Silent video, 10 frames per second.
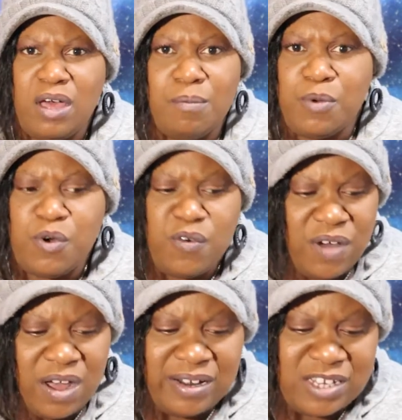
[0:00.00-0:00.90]
move
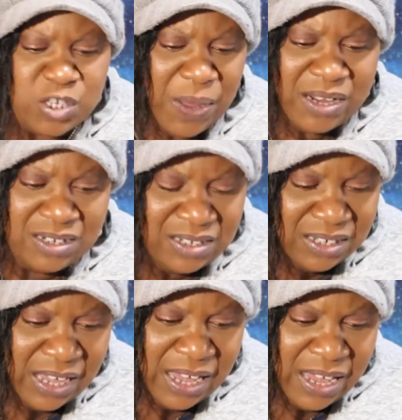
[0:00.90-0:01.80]

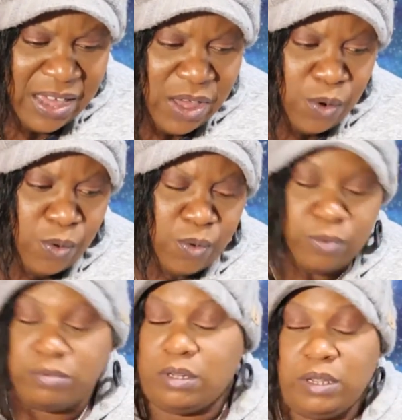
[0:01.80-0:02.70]
unexpectedly
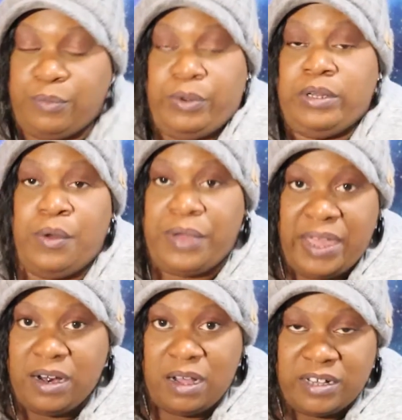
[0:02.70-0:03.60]
or like
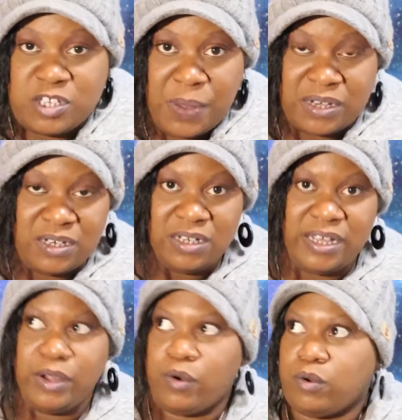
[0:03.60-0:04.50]
relocate
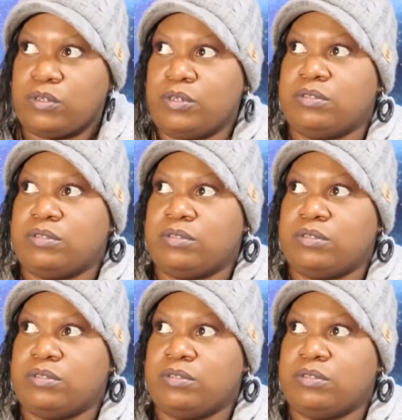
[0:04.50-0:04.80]
unexpectedly or